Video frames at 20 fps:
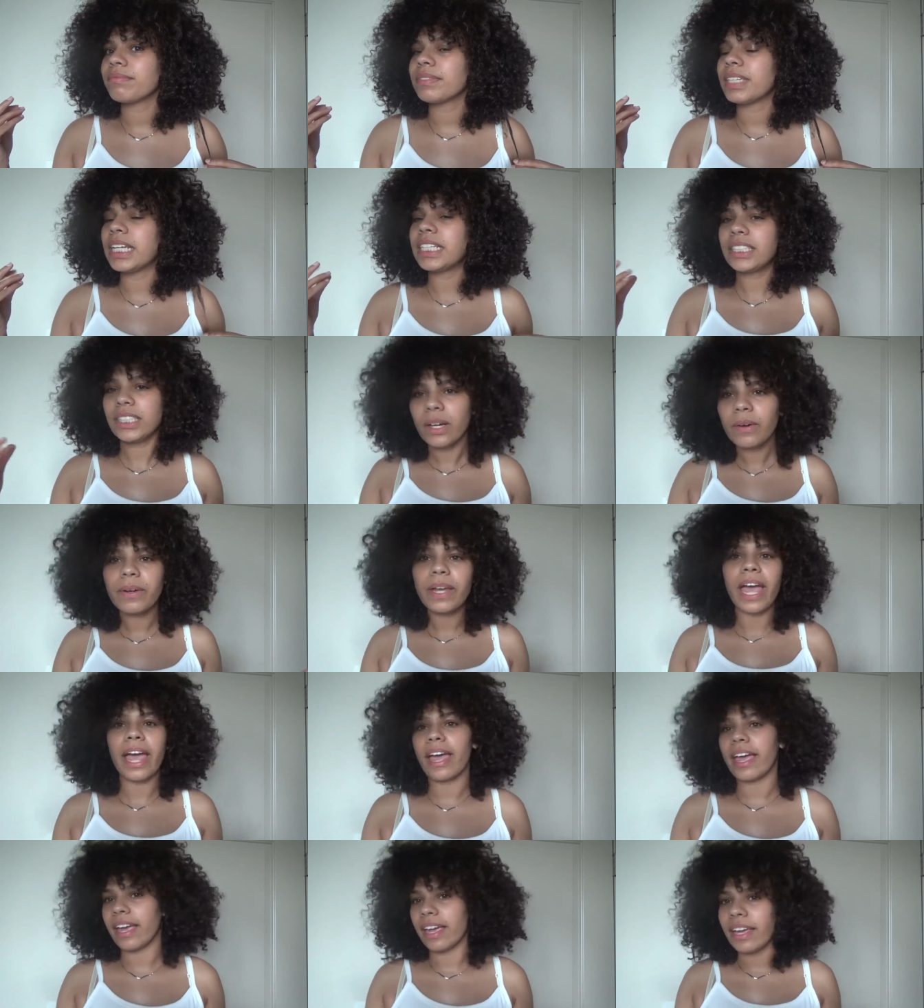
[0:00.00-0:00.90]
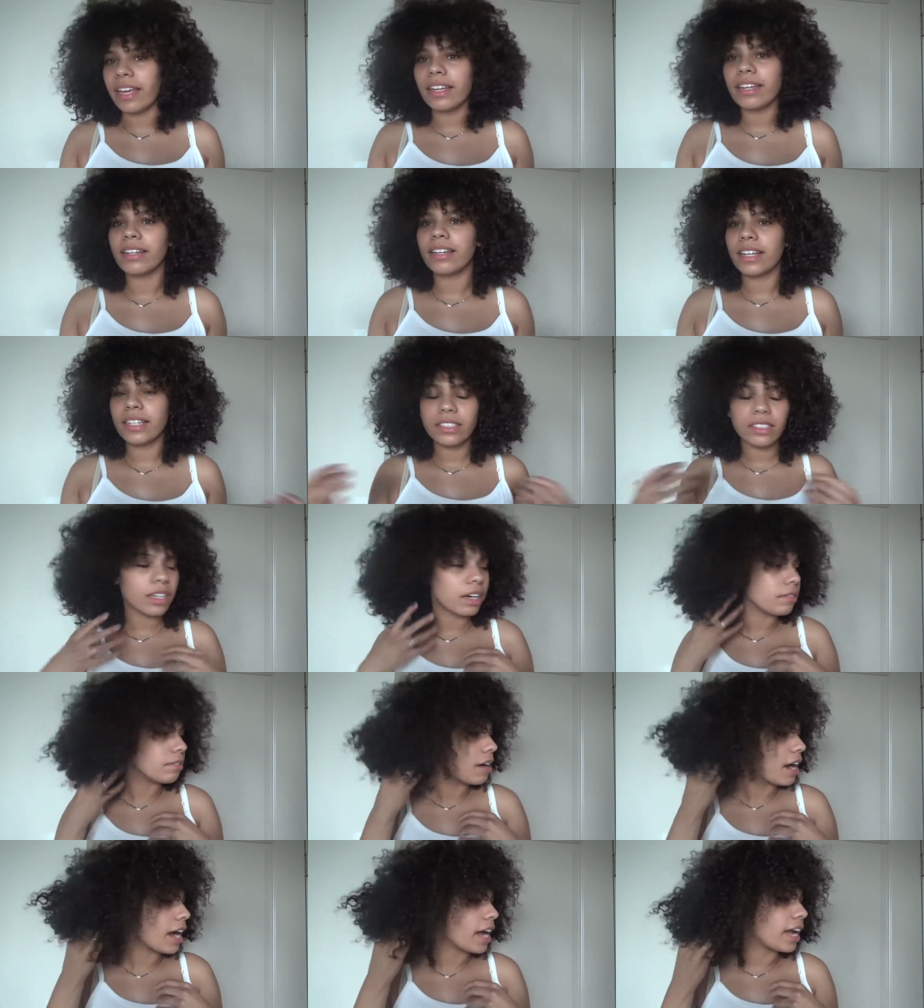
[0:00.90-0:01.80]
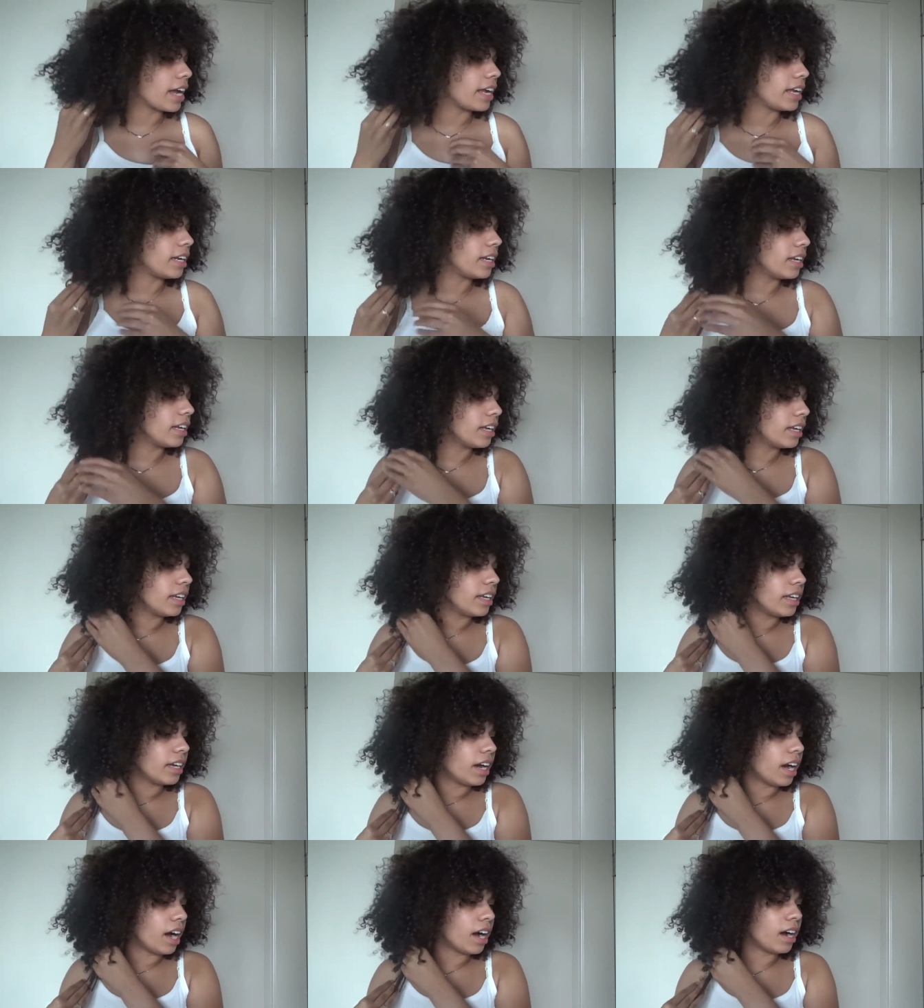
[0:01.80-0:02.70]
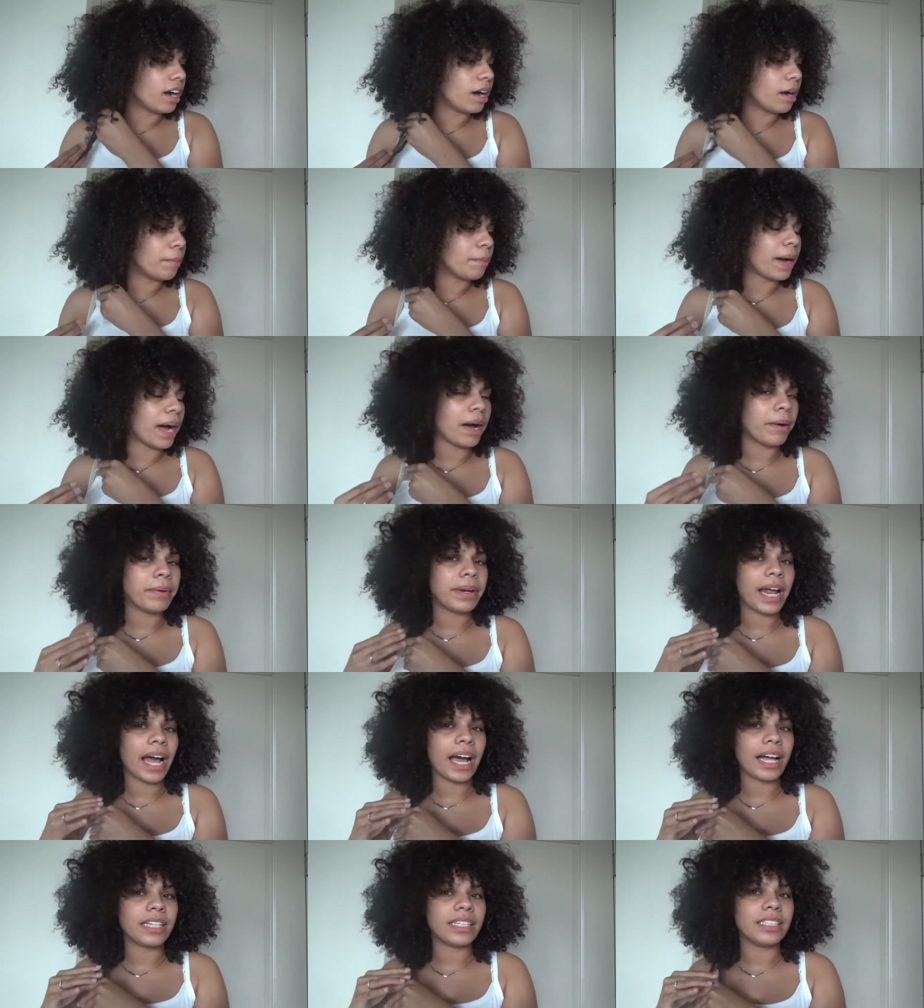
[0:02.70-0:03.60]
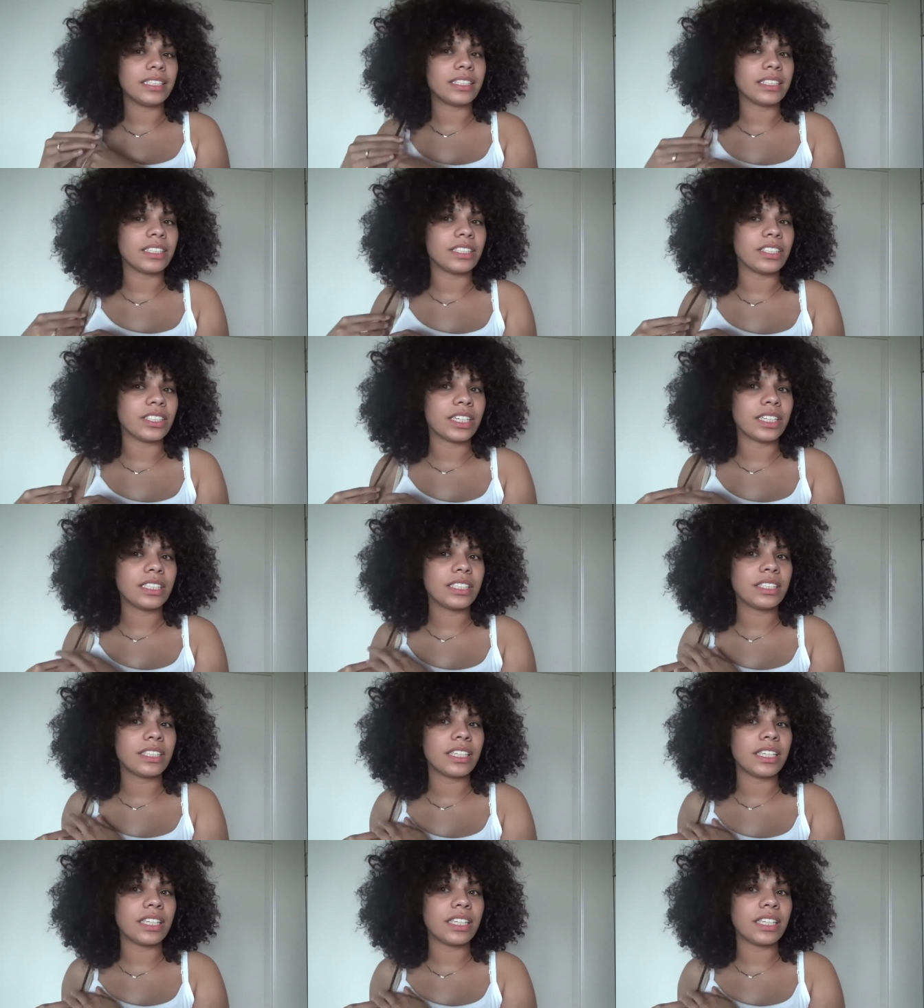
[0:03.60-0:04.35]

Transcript: it's okay. It's all right. Um, I would highly suggest